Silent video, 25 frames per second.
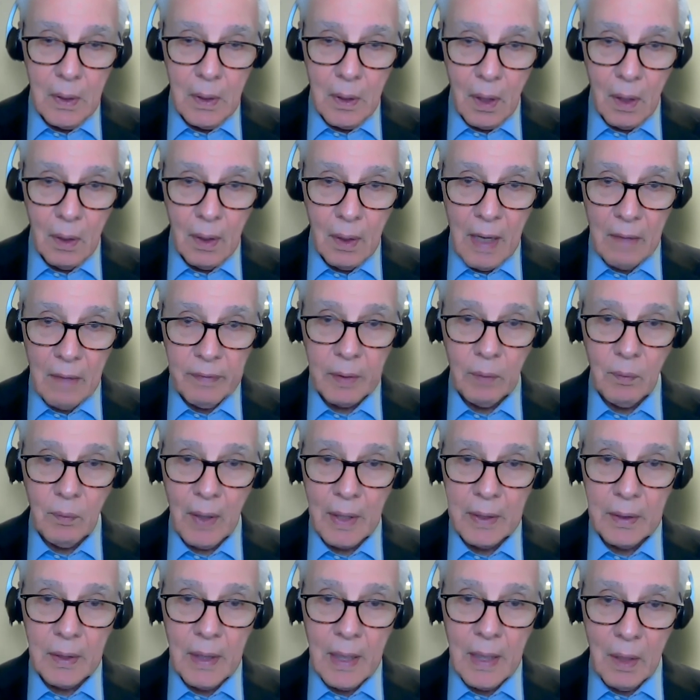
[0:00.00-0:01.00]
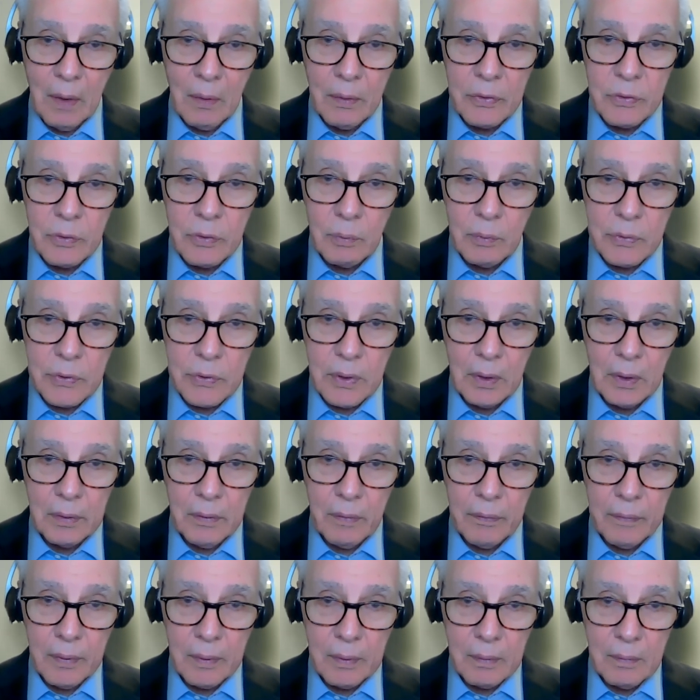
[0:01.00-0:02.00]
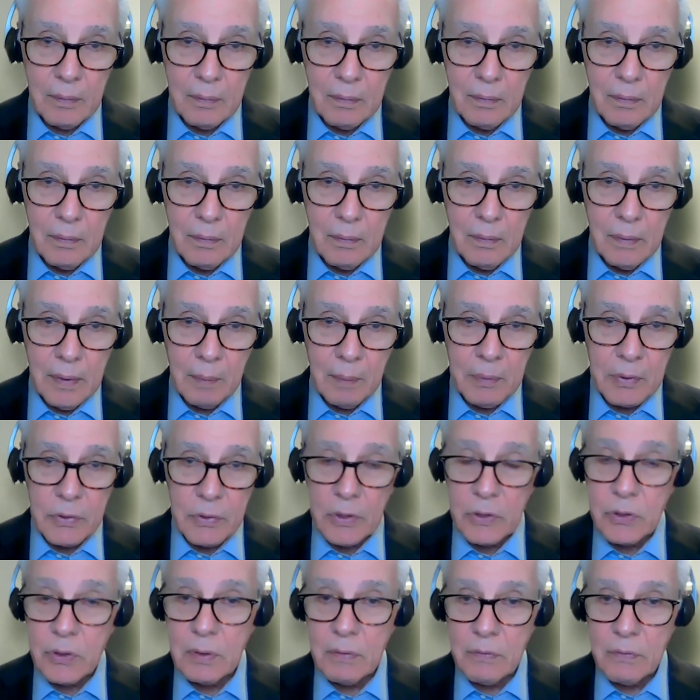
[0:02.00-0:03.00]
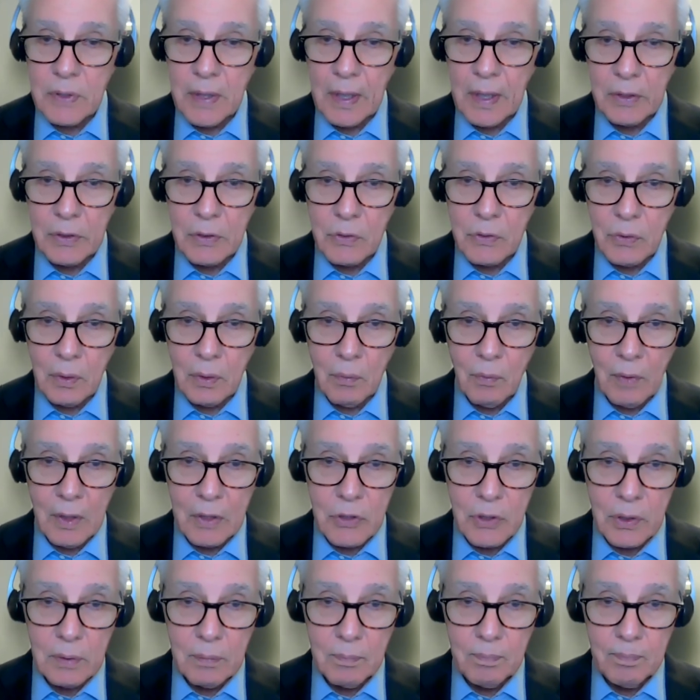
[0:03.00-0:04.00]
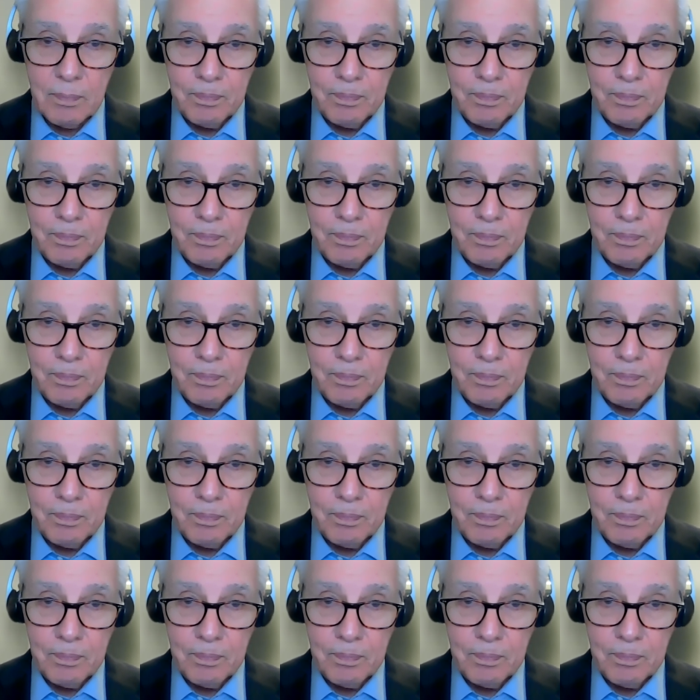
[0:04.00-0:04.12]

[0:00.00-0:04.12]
are having right now as a result of the imposition of sanctions on Russia.